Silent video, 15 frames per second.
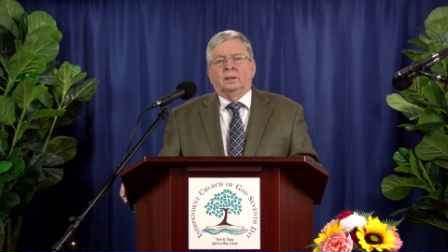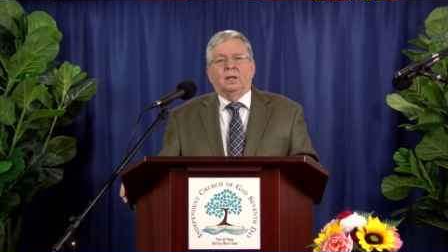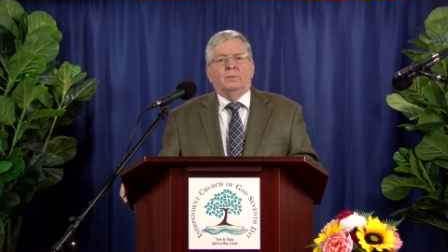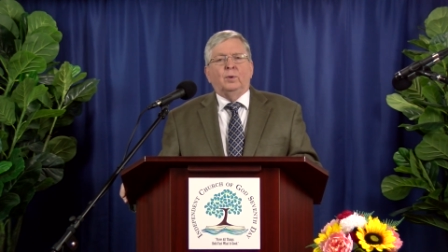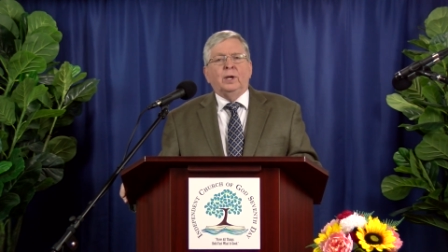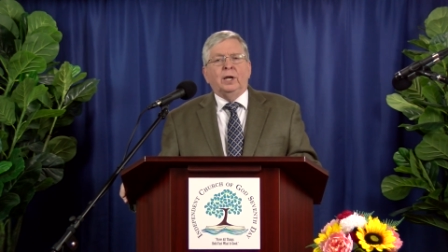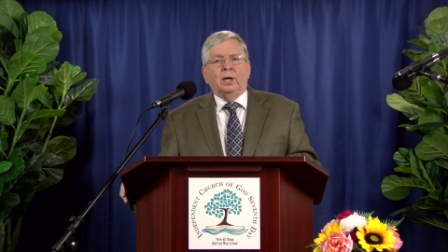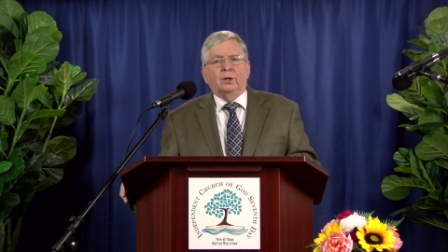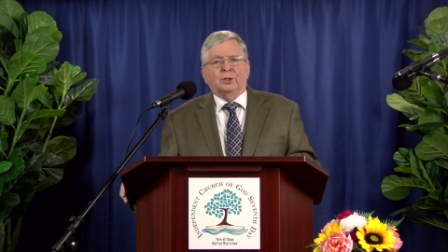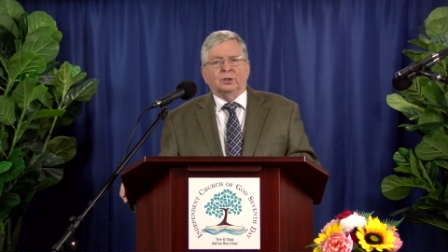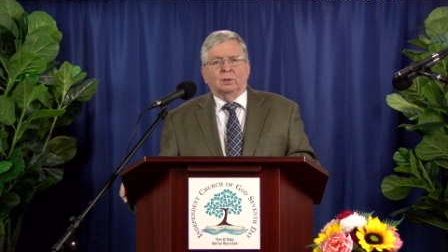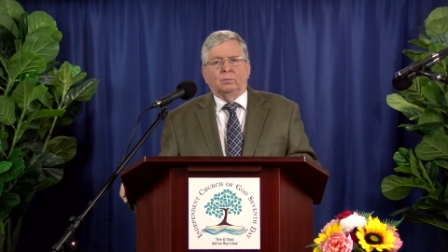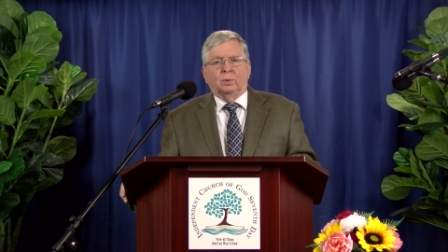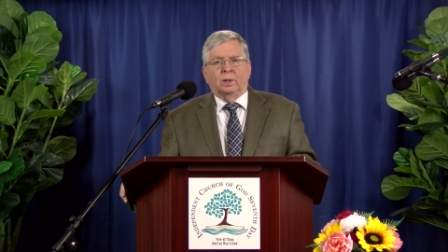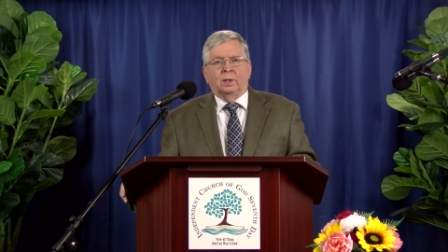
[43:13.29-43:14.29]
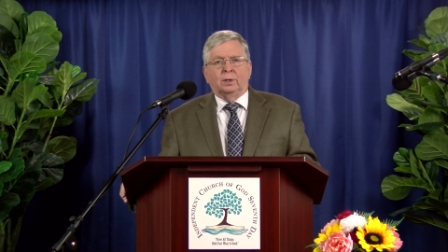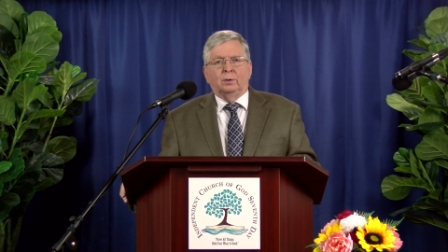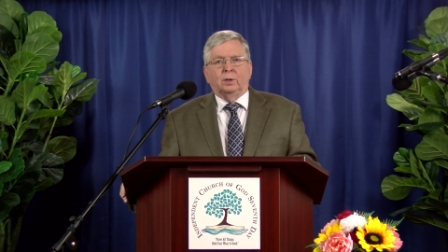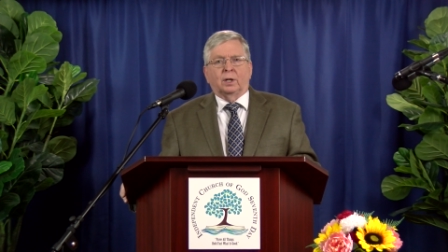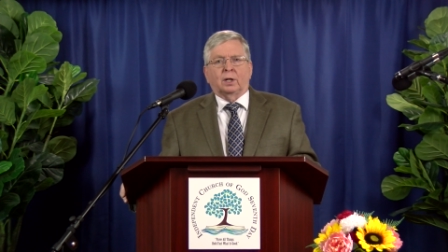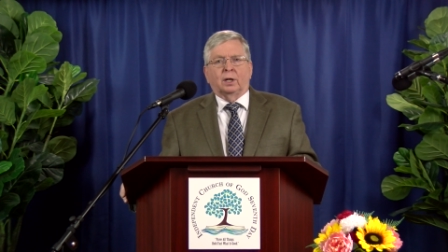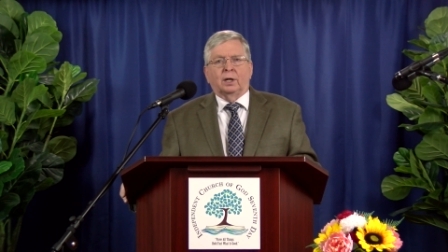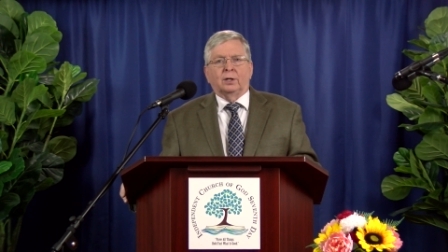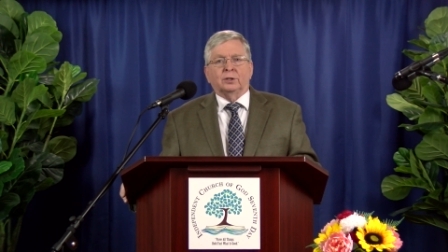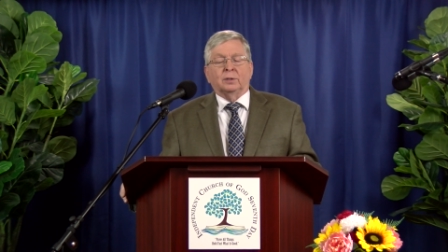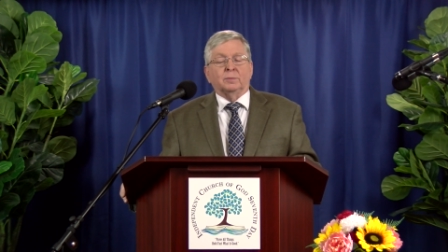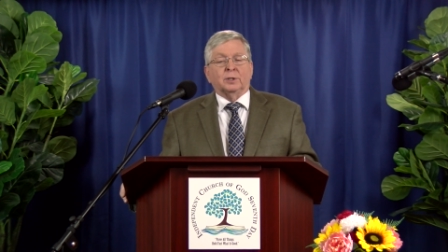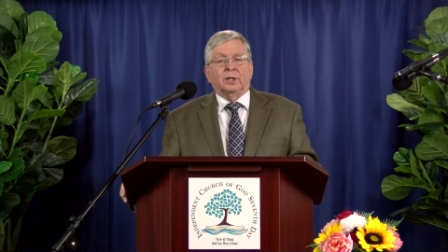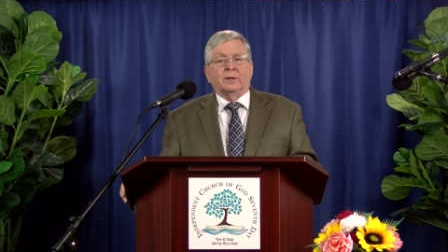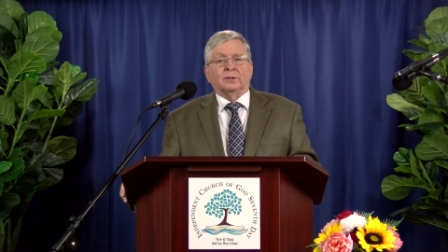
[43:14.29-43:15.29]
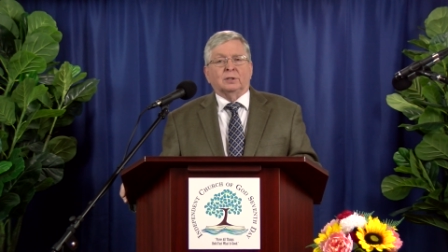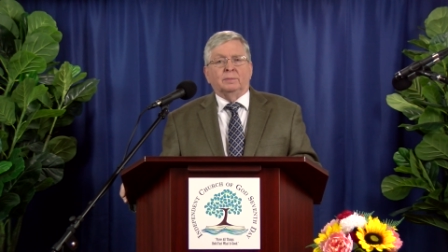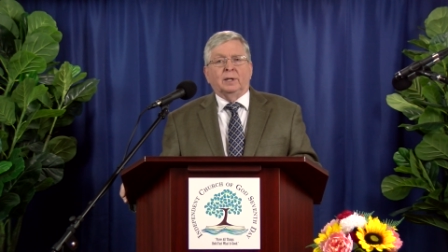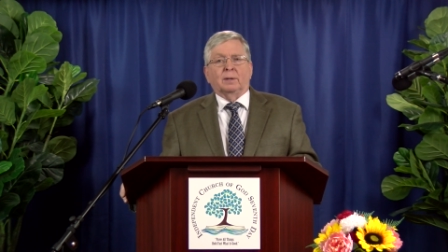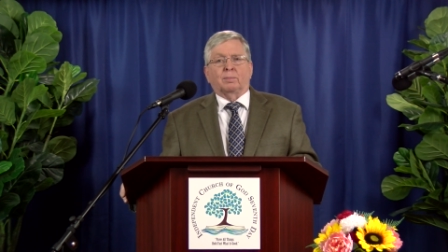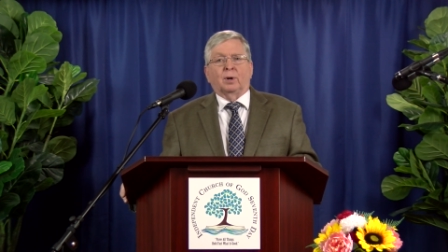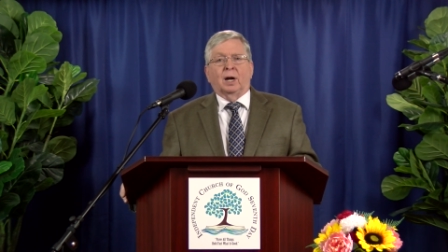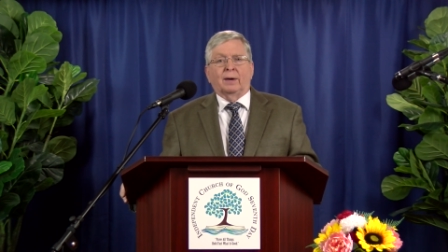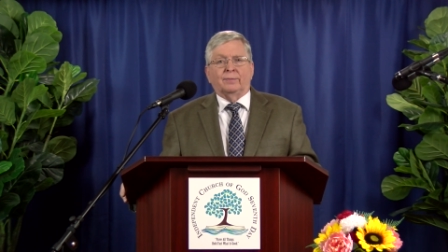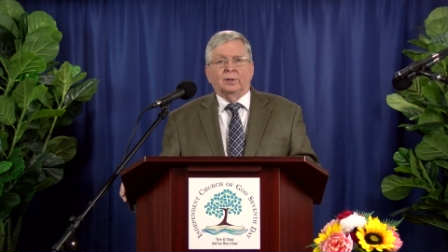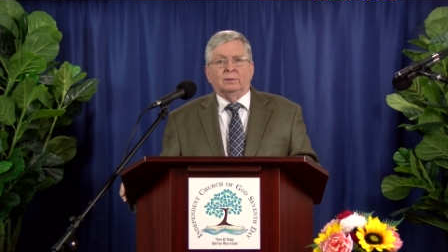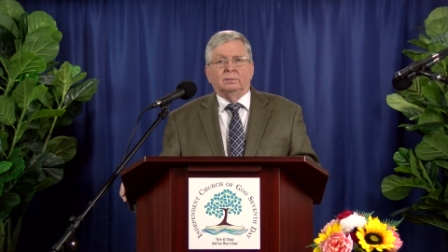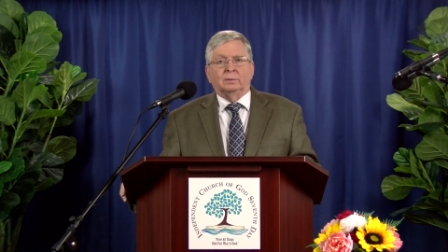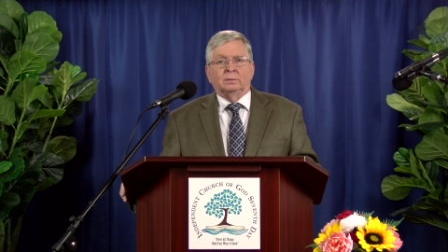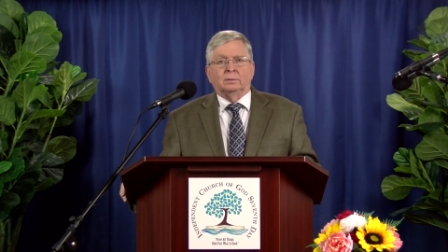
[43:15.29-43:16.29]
If we hear someone who declares themselves to be a prophet,